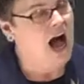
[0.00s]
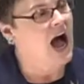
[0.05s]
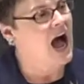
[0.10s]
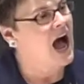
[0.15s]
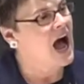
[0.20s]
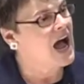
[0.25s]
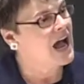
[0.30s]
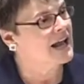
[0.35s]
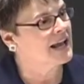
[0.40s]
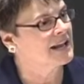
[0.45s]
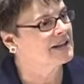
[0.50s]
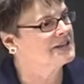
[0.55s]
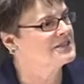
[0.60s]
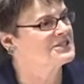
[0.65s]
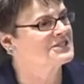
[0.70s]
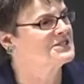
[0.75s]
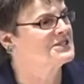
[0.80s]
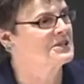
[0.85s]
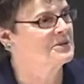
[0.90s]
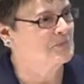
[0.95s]
I, and
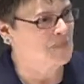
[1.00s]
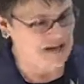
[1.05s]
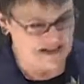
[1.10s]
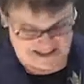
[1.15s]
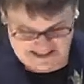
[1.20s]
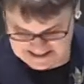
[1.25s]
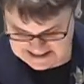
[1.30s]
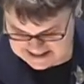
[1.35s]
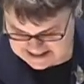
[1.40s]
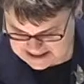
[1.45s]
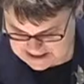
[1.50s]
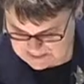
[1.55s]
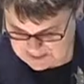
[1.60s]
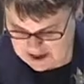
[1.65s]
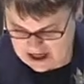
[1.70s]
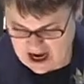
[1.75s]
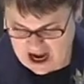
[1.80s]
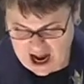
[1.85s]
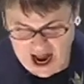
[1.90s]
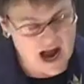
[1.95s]
this is an amazing statement,